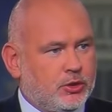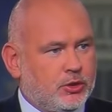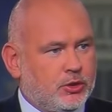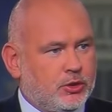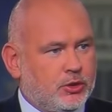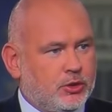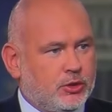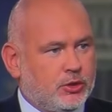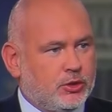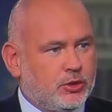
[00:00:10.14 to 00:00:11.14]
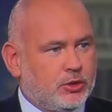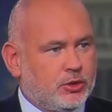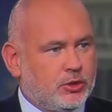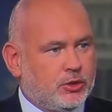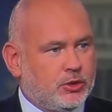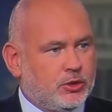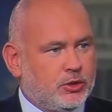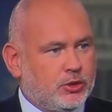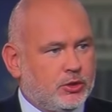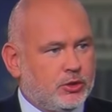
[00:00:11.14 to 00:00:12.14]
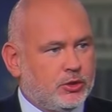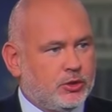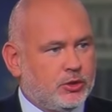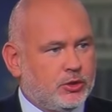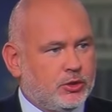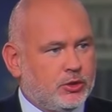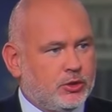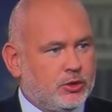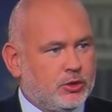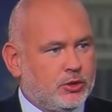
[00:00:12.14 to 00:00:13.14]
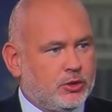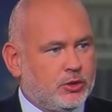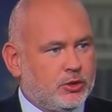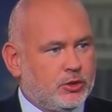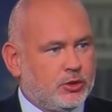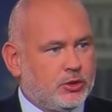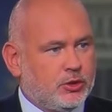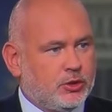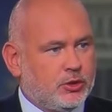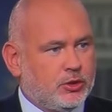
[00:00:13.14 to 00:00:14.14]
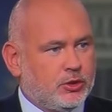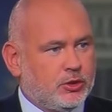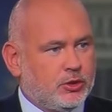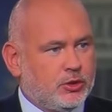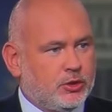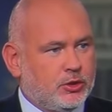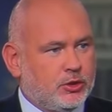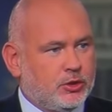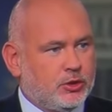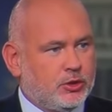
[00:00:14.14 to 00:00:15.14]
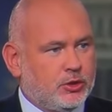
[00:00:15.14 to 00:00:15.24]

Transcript: (silent)